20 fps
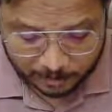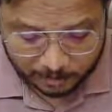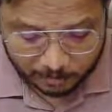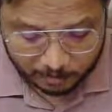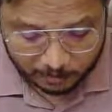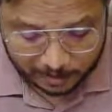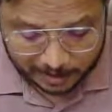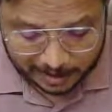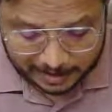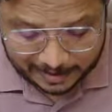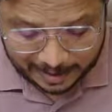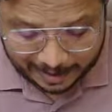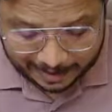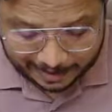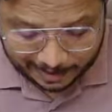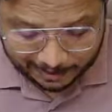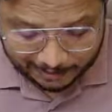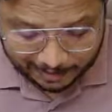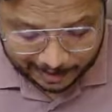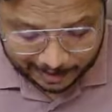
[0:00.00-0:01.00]
One is
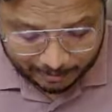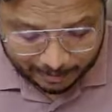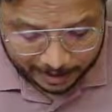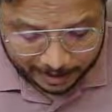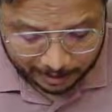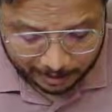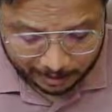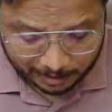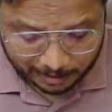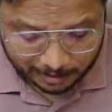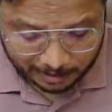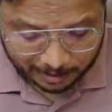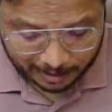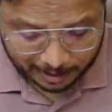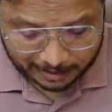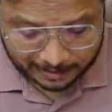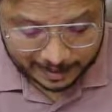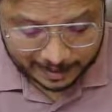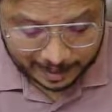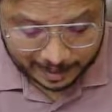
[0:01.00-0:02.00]
active element
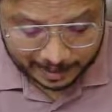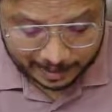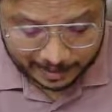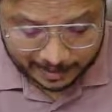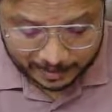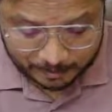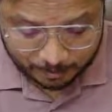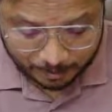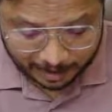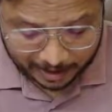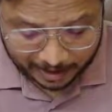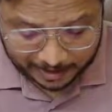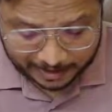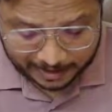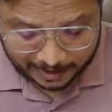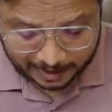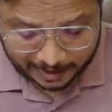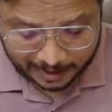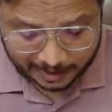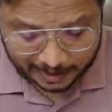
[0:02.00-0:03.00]
and second is
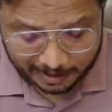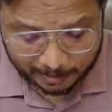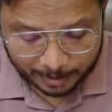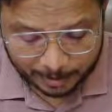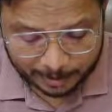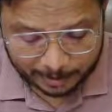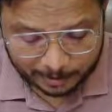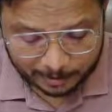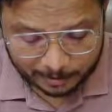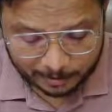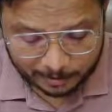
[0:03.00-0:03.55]
parasitic element.